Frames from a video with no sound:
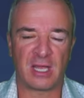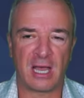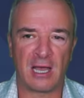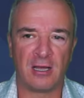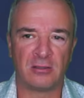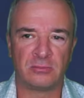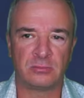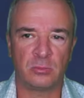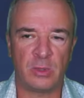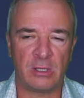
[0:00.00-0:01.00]

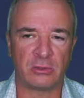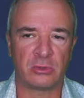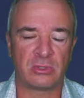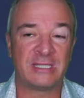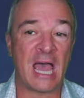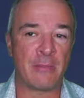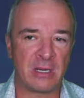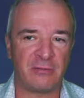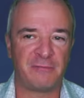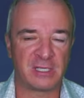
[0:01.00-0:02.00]
Um, we don't do that
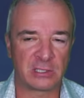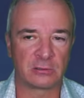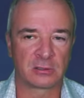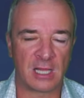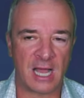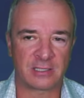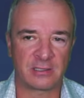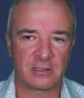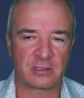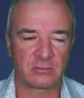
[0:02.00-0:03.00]
many physical
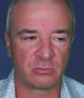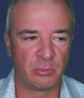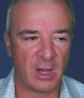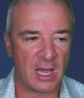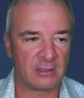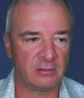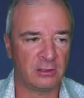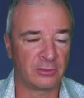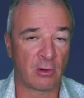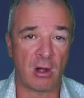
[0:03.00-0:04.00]
classes, but you
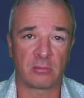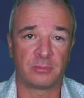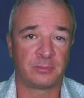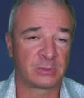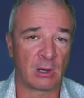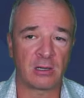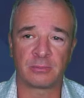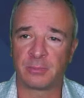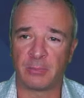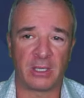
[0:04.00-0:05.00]
know there are there
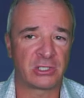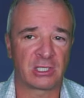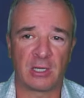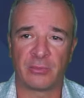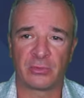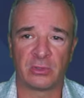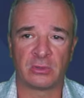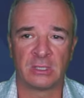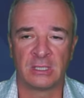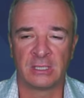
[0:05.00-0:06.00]
are a bunch that come through.